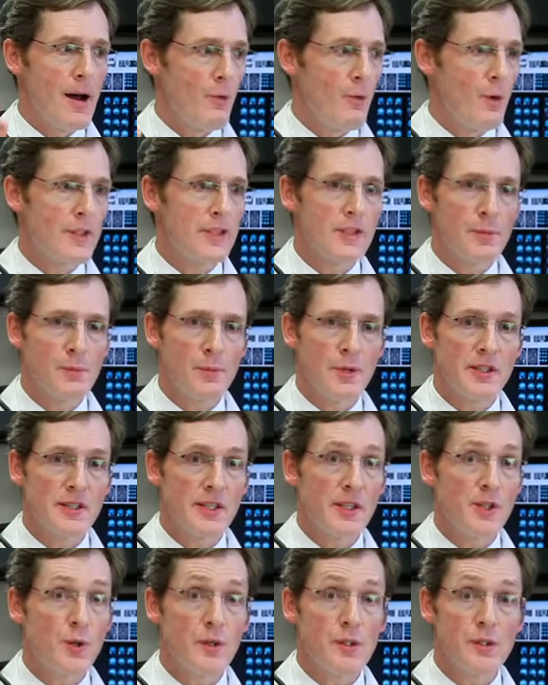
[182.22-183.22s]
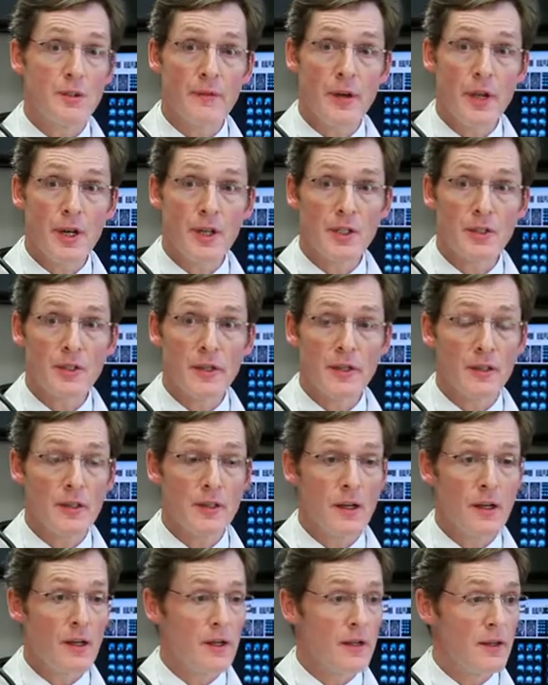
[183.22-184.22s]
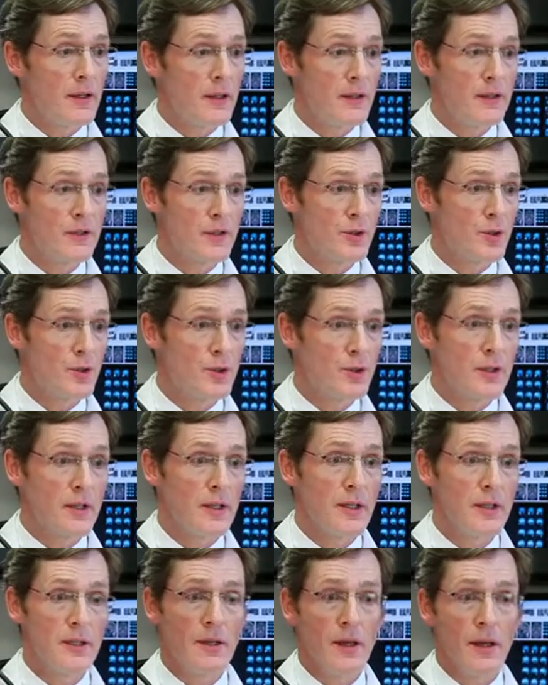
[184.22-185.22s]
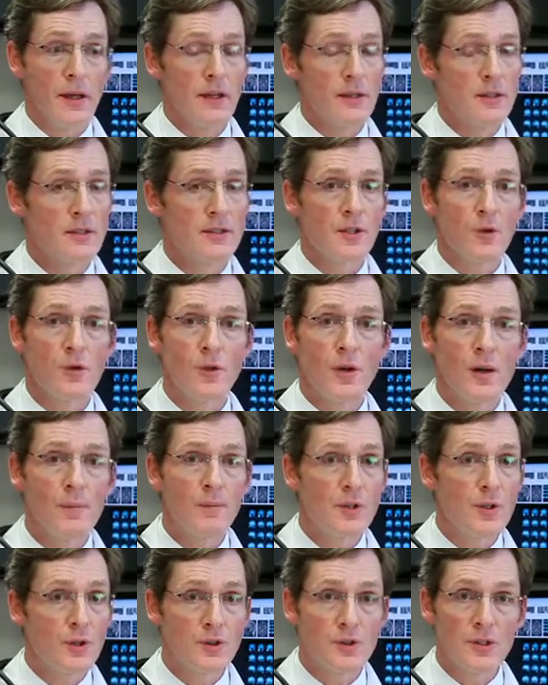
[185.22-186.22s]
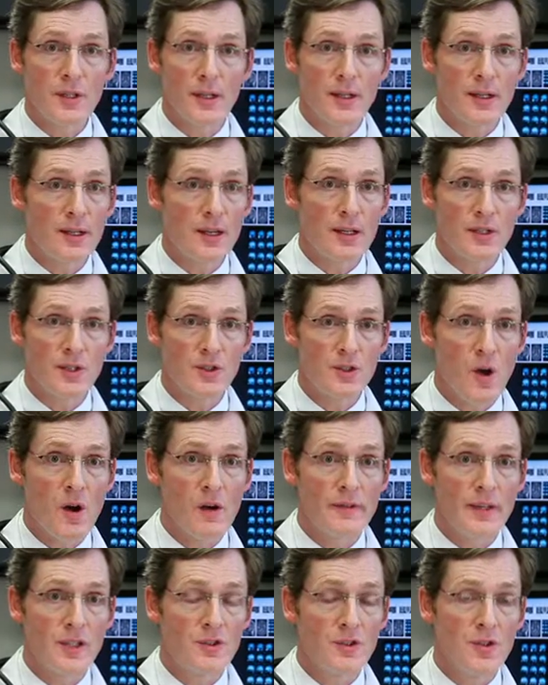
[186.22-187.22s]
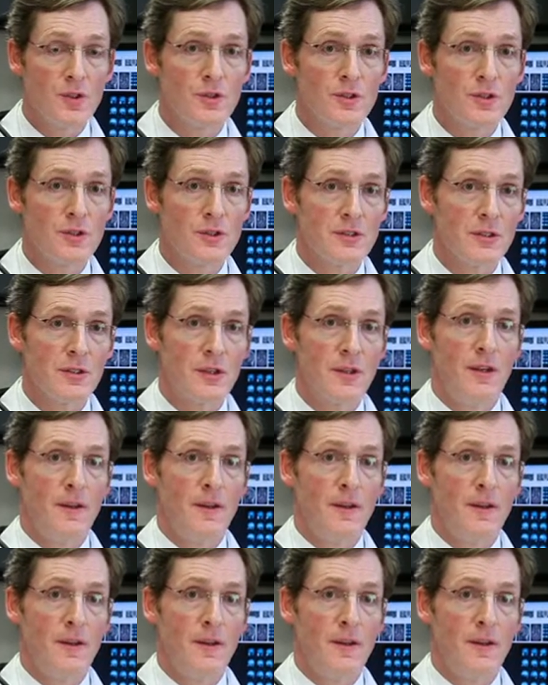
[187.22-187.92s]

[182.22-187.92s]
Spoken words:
Once the procedure is finished, it's usually sewed up using dissolving sutures.